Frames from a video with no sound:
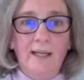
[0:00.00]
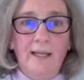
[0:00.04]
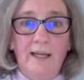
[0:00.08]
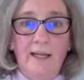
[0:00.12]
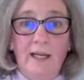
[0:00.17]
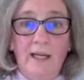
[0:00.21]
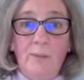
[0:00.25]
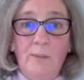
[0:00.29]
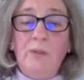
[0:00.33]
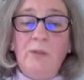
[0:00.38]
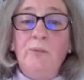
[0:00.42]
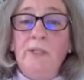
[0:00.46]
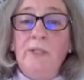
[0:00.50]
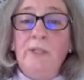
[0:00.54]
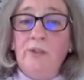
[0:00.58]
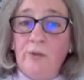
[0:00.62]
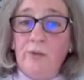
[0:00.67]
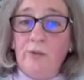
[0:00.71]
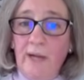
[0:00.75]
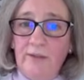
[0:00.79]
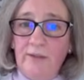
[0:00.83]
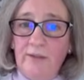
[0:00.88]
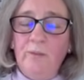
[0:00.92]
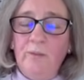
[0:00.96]
But we
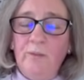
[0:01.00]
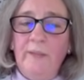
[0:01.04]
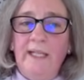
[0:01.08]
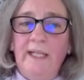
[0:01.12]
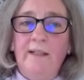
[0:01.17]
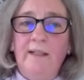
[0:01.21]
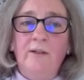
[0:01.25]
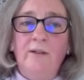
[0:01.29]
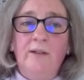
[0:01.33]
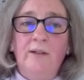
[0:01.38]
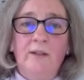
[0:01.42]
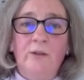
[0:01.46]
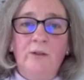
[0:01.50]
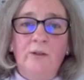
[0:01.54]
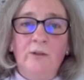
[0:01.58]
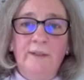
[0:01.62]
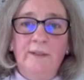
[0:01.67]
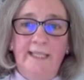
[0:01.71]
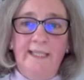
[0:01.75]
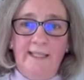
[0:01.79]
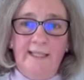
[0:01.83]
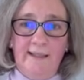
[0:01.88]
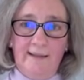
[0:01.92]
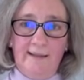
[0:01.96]
try to make all
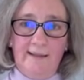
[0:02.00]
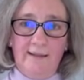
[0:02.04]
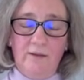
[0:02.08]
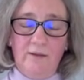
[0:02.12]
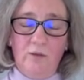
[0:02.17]
this